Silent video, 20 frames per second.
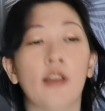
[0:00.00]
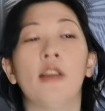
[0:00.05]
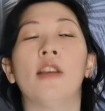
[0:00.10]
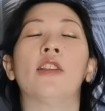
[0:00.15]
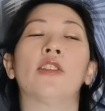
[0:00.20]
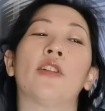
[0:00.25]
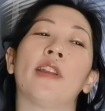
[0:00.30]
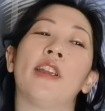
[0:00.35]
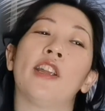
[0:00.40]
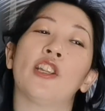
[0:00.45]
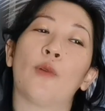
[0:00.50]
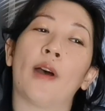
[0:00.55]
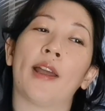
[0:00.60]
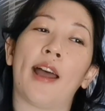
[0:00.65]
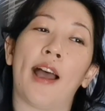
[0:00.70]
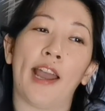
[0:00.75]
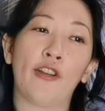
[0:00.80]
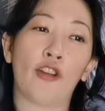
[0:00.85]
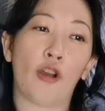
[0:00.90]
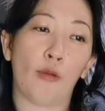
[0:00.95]
So here's what
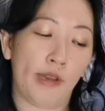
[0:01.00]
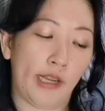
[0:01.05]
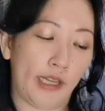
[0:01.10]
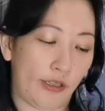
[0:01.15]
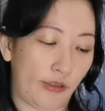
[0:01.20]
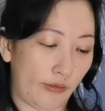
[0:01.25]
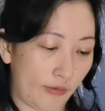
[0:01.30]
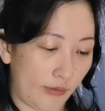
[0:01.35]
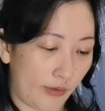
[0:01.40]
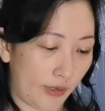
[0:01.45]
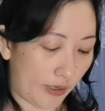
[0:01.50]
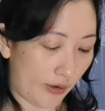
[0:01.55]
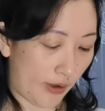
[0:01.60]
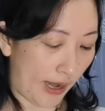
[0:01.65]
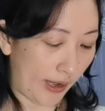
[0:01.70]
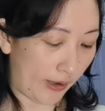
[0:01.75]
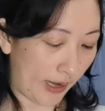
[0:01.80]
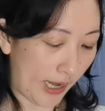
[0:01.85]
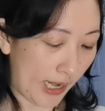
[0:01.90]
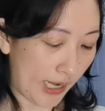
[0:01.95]
I normally do. So
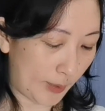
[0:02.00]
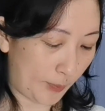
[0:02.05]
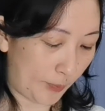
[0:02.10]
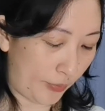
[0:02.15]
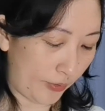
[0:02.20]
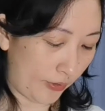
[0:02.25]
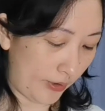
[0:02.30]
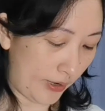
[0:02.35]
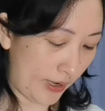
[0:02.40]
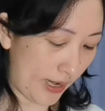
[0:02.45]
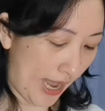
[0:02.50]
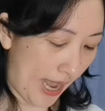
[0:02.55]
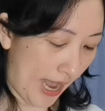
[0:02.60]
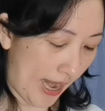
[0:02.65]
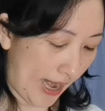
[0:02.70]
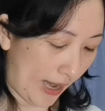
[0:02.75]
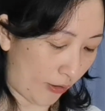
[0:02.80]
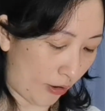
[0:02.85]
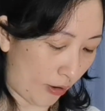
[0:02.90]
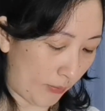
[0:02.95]
I get a spoon and
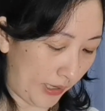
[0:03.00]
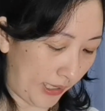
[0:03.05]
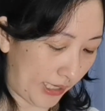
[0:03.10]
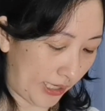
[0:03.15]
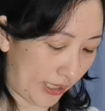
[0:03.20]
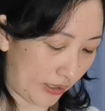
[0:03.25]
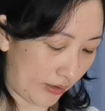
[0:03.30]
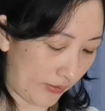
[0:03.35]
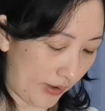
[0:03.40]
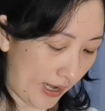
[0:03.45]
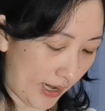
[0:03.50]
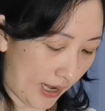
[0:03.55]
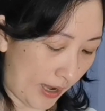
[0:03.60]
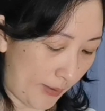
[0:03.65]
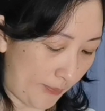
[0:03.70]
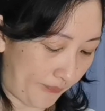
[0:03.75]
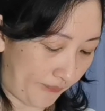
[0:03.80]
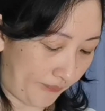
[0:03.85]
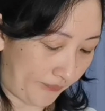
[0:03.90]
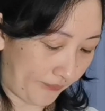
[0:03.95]
I normally stir it up.